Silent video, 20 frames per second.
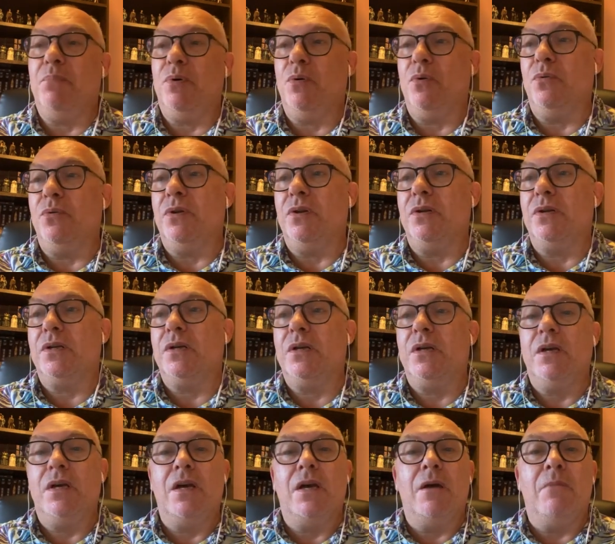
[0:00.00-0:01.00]
important.
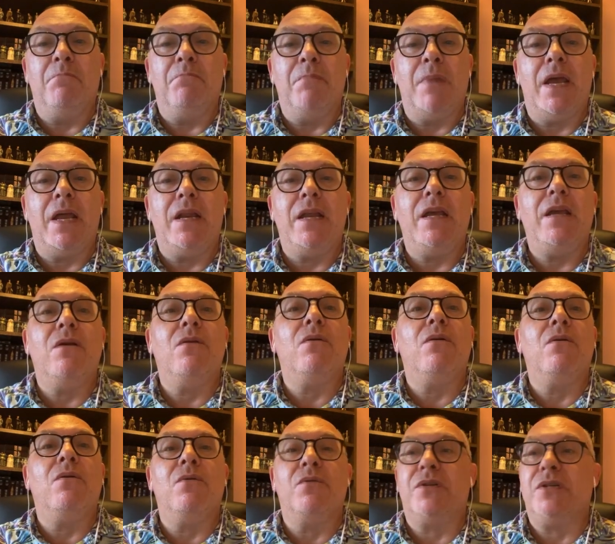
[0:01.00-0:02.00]
Many
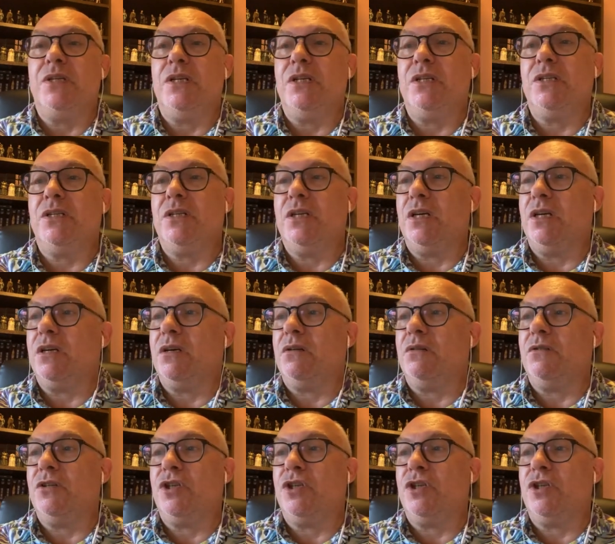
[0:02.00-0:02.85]
autistic